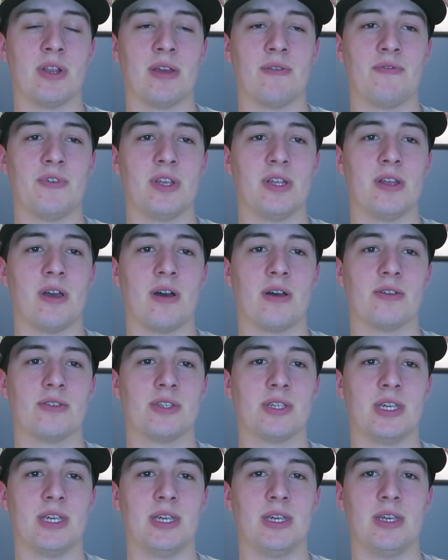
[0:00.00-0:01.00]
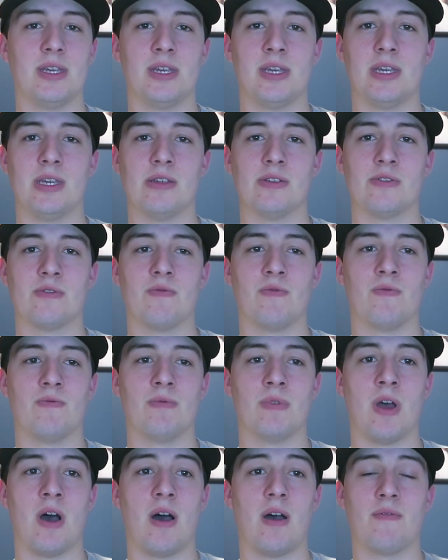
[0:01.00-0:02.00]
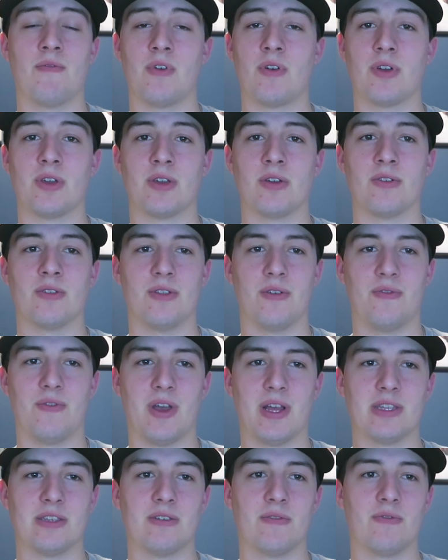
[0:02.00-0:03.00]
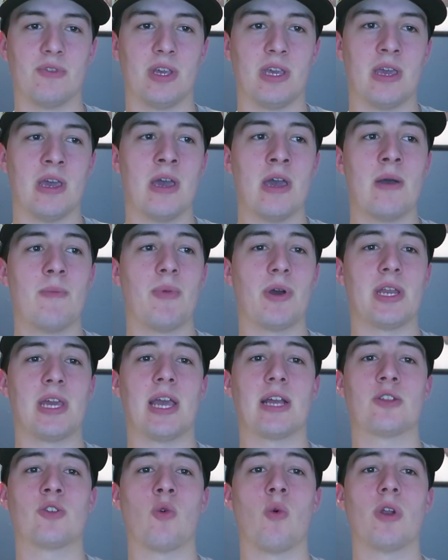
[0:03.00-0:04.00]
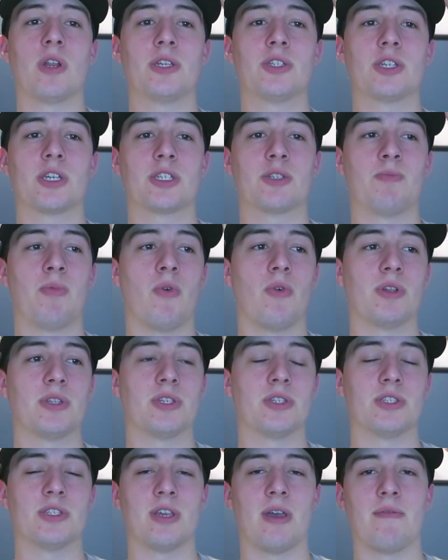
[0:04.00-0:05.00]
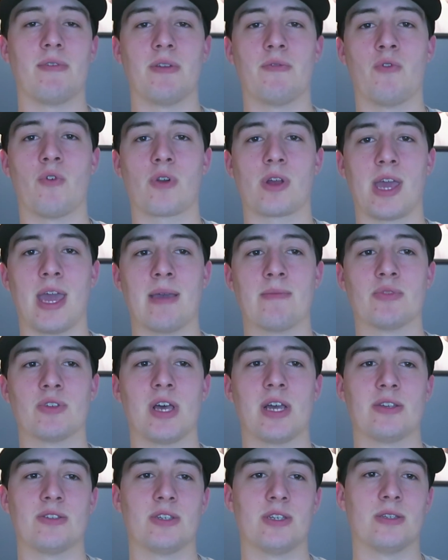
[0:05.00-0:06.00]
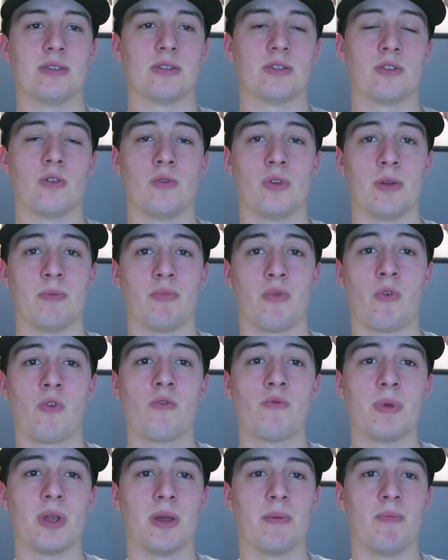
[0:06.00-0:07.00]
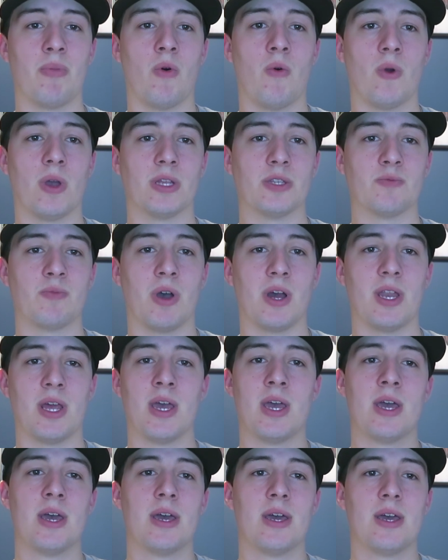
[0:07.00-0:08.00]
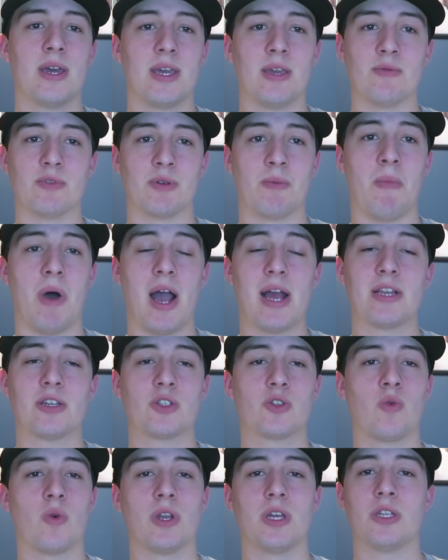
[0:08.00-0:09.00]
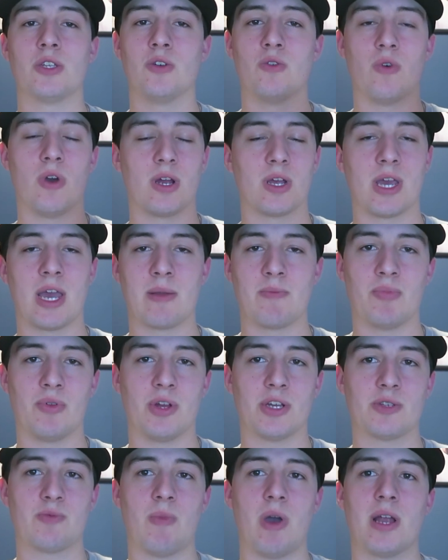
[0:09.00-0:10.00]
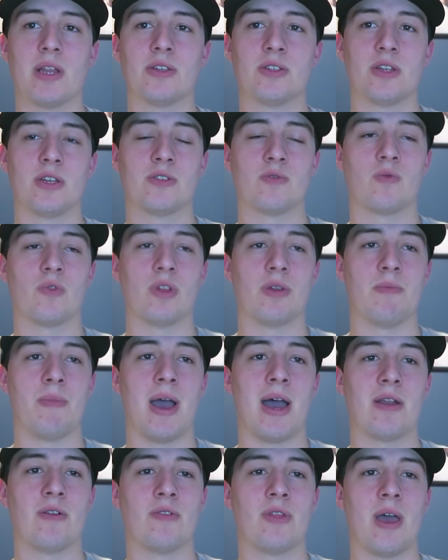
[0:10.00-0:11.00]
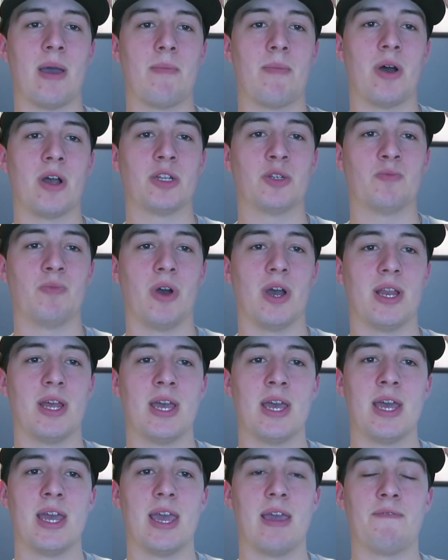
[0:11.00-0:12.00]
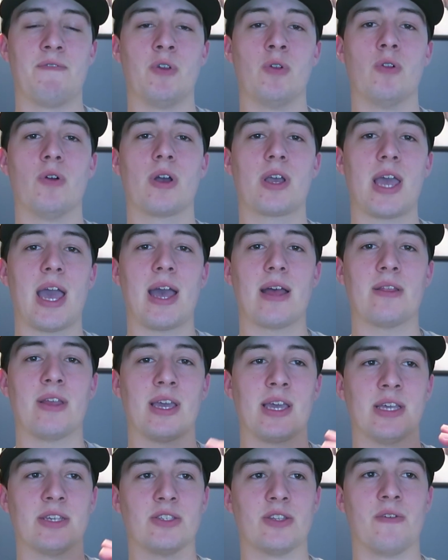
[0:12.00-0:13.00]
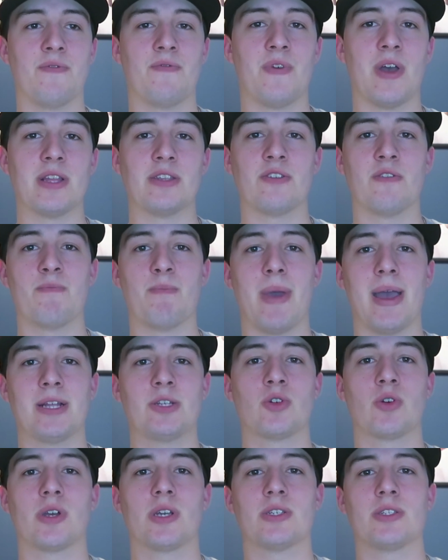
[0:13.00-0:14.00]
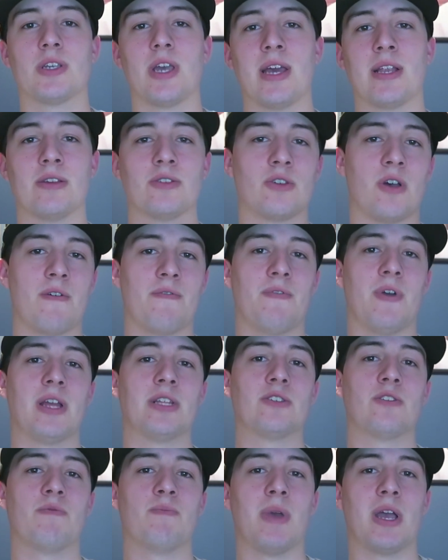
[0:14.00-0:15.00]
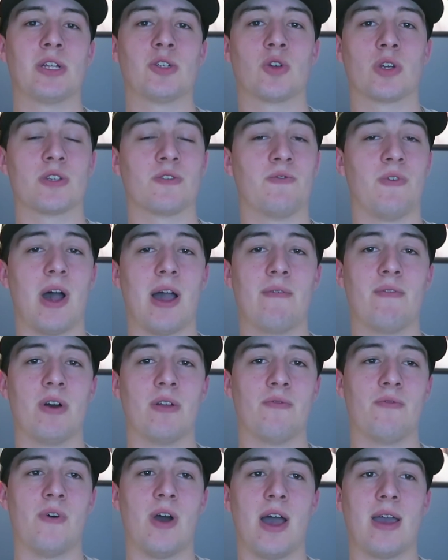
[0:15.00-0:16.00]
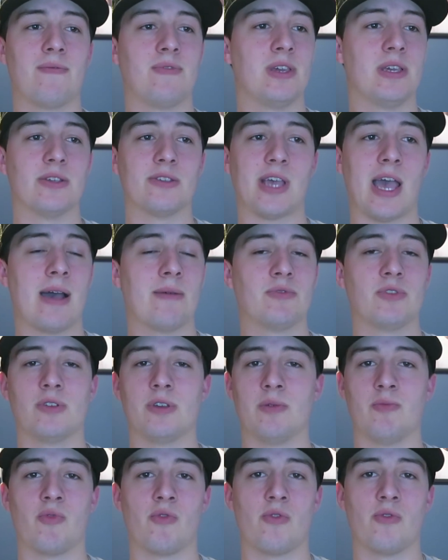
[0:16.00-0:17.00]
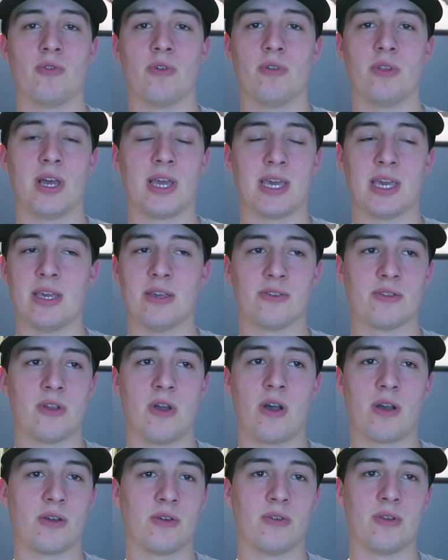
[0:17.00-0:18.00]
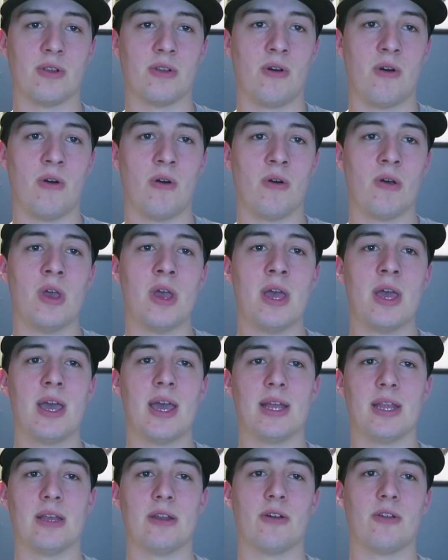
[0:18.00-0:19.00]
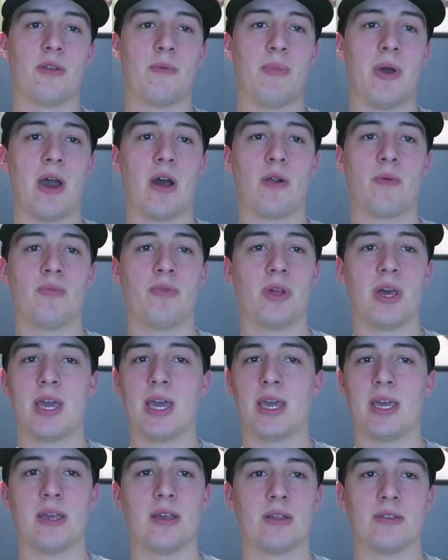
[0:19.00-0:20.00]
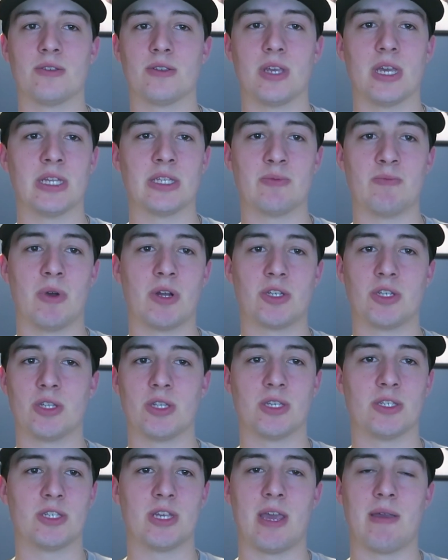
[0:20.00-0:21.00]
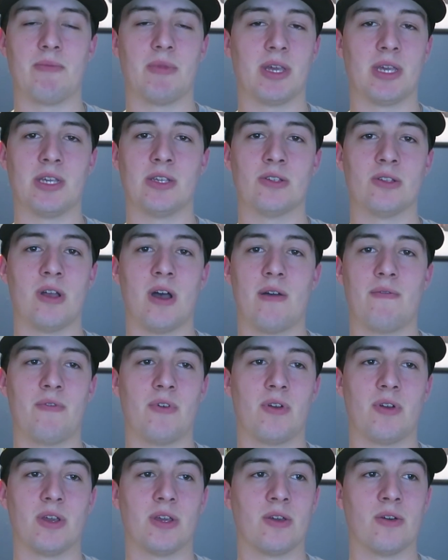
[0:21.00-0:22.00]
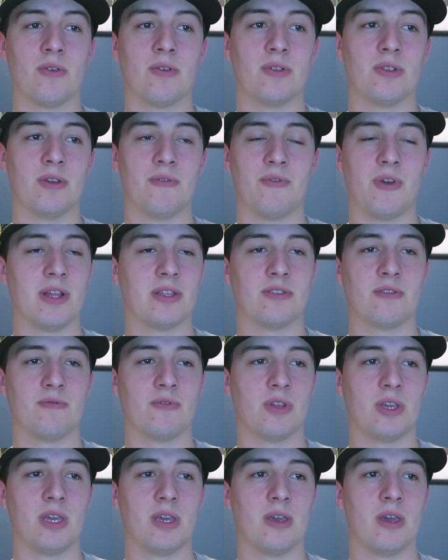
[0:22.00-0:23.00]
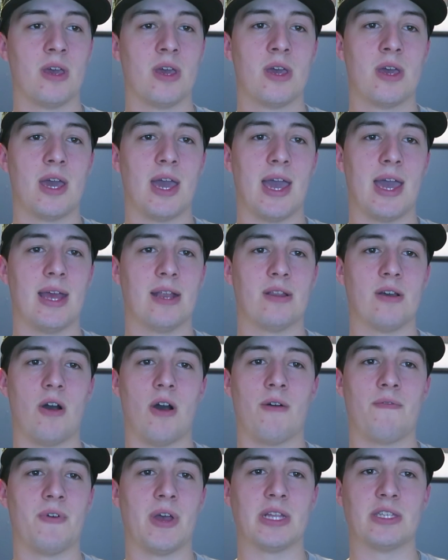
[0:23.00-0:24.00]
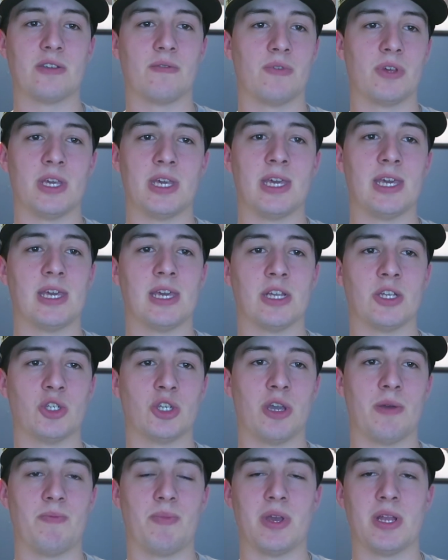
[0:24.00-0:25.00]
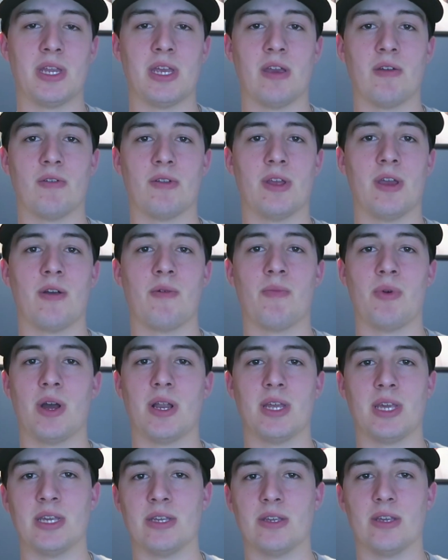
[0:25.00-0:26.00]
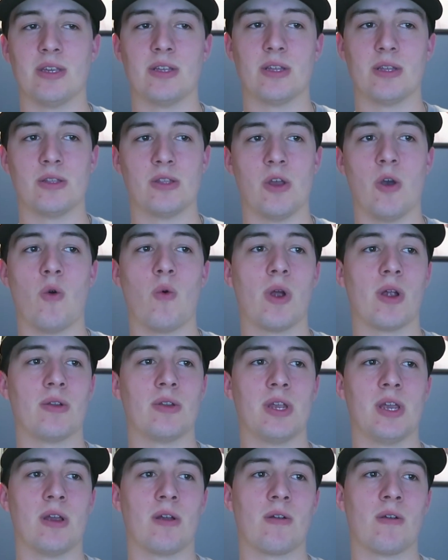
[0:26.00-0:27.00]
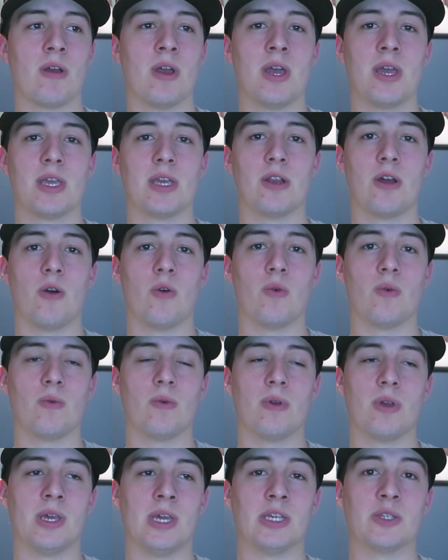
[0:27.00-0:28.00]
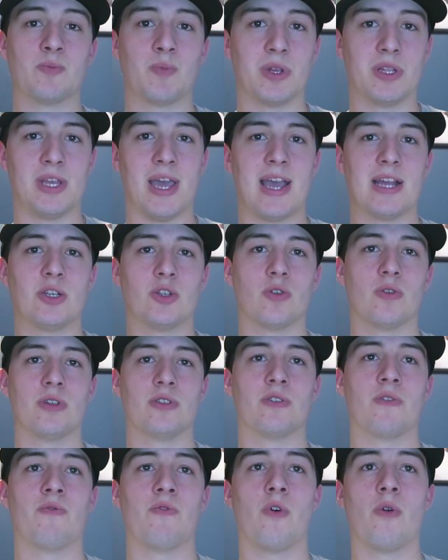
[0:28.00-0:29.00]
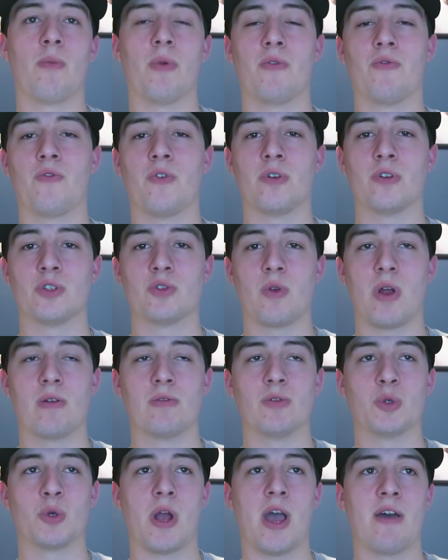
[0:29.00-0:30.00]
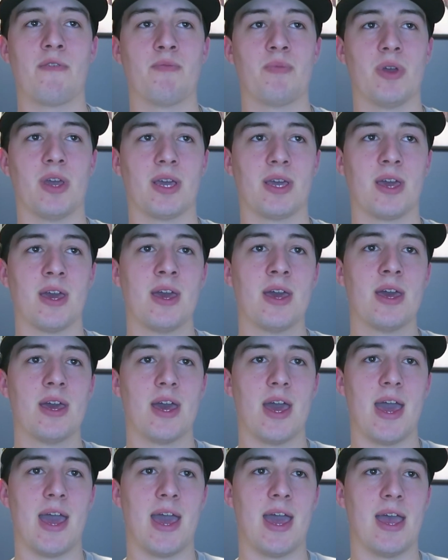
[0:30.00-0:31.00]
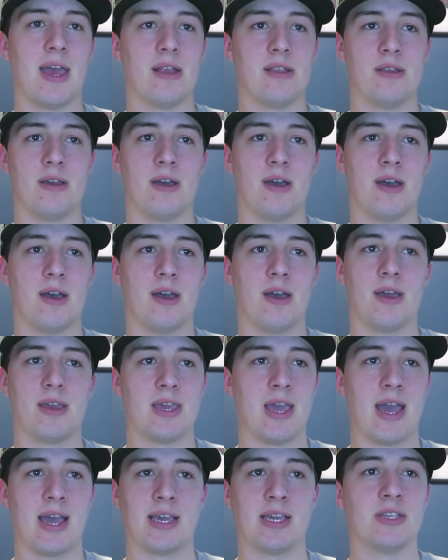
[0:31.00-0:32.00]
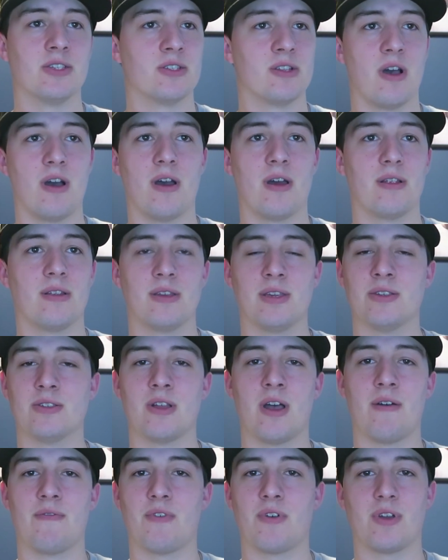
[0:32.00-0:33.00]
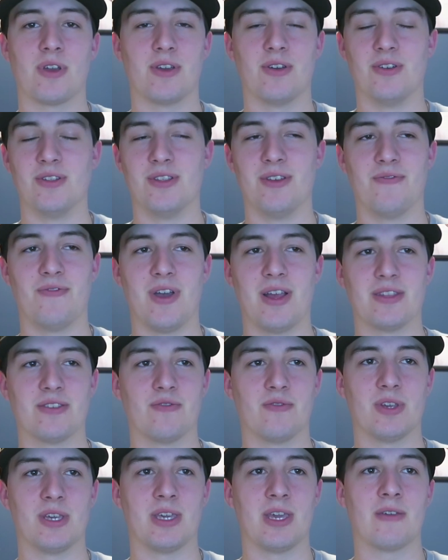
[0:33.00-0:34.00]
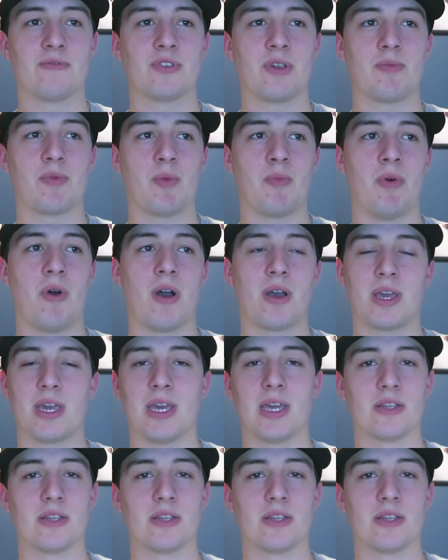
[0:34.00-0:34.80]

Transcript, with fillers: And if he does, he he's not very good defensively. But he had 26 points in 74 games last season, so an improvement in points, but he was a minus 22 again. Plus minus doesn't really matter that much, but if you look at like his defensive metrics and his offensive metrics, five on five, he is absolutely brutal. Like he is not good at all. And then on the power play, it's it's much of the same. Like he's not very good defensively, and offensively he can chip in here and there, but he nowhere near you know his potential. He's a former first round draft pick and uh, yeah, he's not he's not very good defensively. He gives up the puck.